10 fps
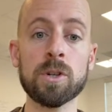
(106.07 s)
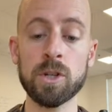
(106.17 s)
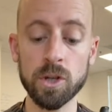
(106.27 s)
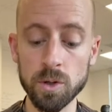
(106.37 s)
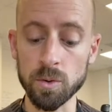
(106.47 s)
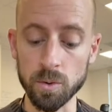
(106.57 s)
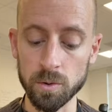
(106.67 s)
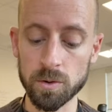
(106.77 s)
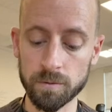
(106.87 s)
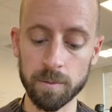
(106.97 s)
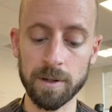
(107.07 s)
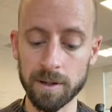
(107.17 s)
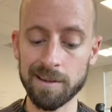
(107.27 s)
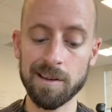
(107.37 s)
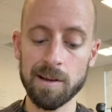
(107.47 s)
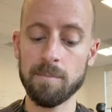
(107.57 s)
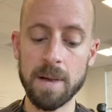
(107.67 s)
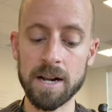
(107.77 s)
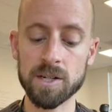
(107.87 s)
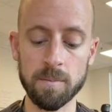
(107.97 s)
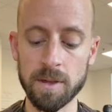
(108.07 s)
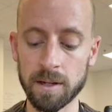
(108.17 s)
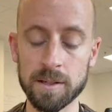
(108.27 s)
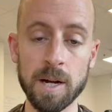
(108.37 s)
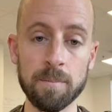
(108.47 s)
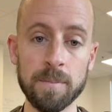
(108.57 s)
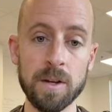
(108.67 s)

cues for me to match some things up.